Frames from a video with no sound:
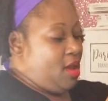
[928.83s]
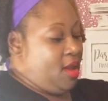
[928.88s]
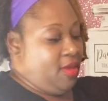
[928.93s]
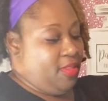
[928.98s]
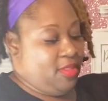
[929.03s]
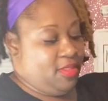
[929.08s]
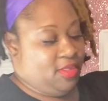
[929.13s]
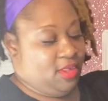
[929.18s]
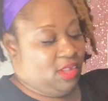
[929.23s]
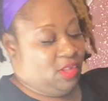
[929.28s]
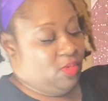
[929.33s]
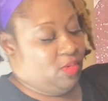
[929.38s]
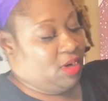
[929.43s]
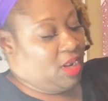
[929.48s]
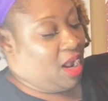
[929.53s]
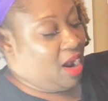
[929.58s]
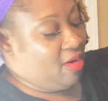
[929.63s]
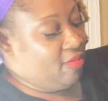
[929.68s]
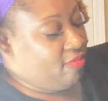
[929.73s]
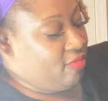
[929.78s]
And then this one,
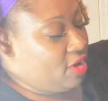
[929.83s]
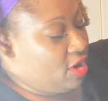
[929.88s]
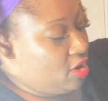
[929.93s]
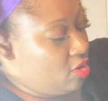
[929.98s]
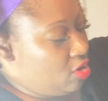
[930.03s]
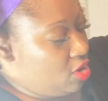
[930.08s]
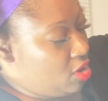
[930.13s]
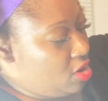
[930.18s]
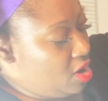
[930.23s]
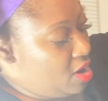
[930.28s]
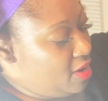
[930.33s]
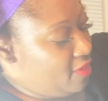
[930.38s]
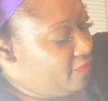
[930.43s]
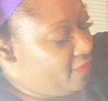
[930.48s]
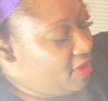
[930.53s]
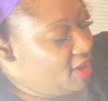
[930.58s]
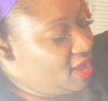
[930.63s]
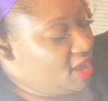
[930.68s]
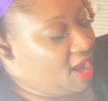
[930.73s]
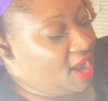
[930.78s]
I run on
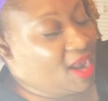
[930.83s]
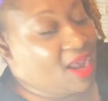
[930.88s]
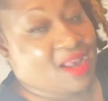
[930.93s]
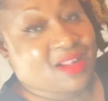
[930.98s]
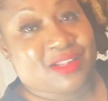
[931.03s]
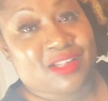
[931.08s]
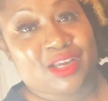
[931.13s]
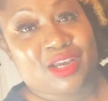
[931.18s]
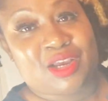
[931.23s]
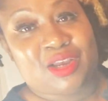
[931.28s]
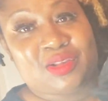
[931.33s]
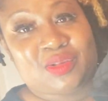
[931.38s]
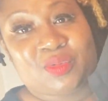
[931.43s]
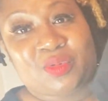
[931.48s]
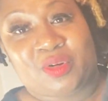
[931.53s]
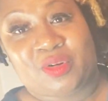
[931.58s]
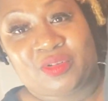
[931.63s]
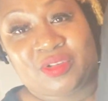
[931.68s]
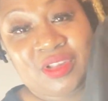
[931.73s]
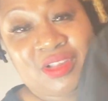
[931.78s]
coffee, chaos, and cuss
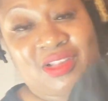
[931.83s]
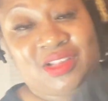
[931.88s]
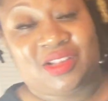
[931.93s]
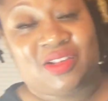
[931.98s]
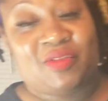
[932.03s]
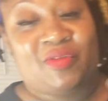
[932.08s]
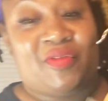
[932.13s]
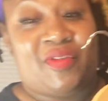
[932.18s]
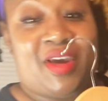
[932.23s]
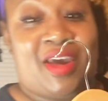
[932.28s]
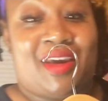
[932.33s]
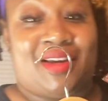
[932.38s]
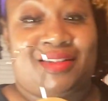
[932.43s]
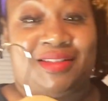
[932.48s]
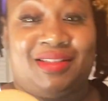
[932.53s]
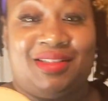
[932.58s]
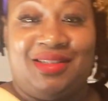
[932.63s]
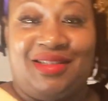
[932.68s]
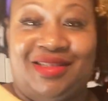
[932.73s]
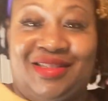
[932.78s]
words. This is a
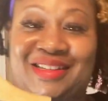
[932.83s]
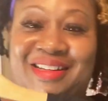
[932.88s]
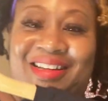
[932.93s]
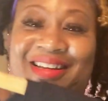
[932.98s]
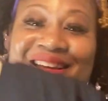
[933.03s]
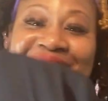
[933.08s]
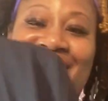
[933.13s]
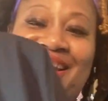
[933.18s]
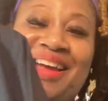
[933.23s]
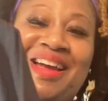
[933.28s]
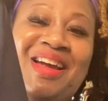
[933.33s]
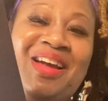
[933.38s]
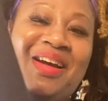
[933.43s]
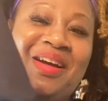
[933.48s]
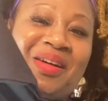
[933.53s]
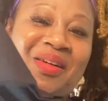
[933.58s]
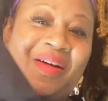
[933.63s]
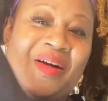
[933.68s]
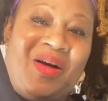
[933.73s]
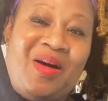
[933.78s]
fact.
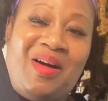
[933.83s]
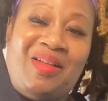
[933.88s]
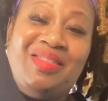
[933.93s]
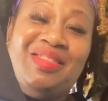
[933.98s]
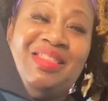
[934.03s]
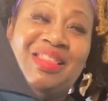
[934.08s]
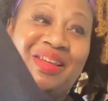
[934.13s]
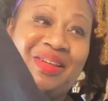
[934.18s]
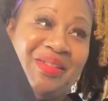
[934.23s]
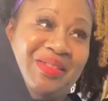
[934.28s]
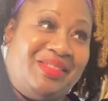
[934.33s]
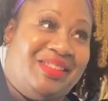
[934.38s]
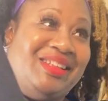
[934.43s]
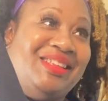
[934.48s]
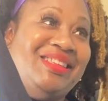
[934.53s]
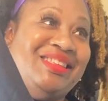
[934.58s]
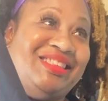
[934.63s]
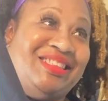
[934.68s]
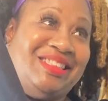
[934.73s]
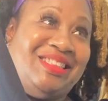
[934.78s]
Literally,
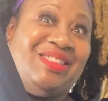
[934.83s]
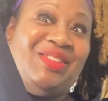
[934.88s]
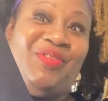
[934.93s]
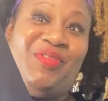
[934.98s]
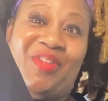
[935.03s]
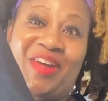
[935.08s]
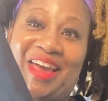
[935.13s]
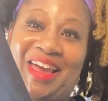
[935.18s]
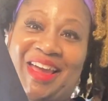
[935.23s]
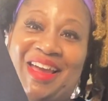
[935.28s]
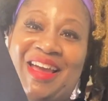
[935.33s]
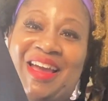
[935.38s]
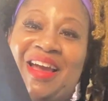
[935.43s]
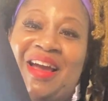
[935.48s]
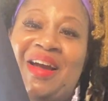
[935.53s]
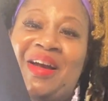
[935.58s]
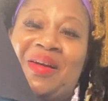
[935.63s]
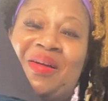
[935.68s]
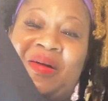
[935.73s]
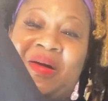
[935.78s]
this is a fact.
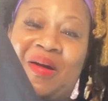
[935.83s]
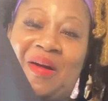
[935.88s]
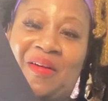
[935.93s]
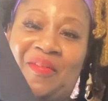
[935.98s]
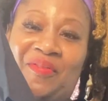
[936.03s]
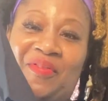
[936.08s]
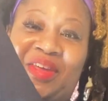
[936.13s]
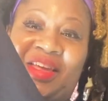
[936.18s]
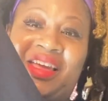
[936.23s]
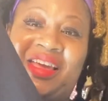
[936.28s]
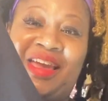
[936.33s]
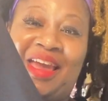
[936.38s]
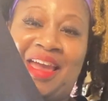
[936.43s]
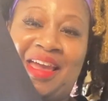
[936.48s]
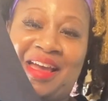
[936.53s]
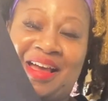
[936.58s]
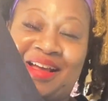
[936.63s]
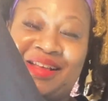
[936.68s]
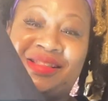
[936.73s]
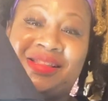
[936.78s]
Coffee,
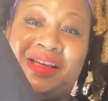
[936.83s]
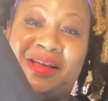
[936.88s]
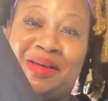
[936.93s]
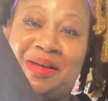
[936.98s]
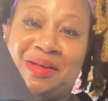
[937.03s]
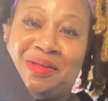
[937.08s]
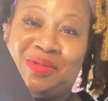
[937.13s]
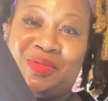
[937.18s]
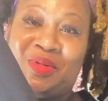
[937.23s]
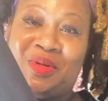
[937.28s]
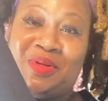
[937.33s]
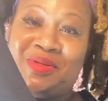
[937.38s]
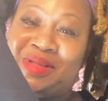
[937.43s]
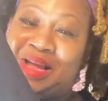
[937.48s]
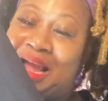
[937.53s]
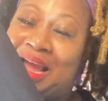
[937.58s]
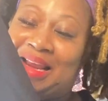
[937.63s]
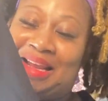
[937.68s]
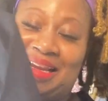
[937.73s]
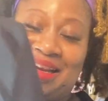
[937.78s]
chaos, and cuss words. I
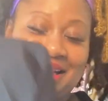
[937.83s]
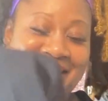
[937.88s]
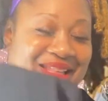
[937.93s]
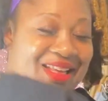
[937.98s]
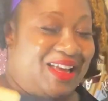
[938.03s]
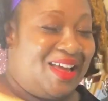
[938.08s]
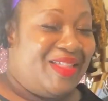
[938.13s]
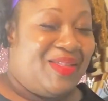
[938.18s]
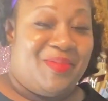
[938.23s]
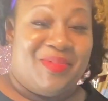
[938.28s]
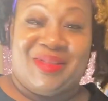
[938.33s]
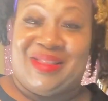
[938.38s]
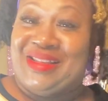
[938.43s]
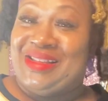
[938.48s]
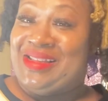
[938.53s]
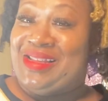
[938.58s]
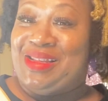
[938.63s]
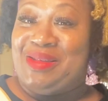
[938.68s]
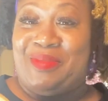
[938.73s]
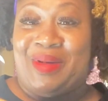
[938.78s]
gotta get it together, but this
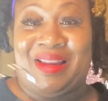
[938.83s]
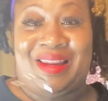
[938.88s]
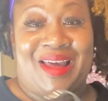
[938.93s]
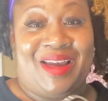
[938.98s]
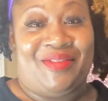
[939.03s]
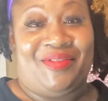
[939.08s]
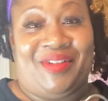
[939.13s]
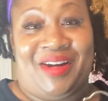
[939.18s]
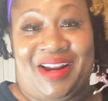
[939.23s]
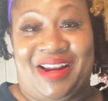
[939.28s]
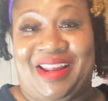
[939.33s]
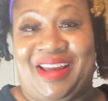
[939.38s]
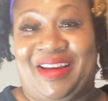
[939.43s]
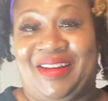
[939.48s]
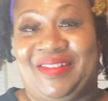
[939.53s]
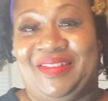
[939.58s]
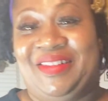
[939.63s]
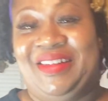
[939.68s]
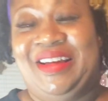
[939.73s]
is my life right now.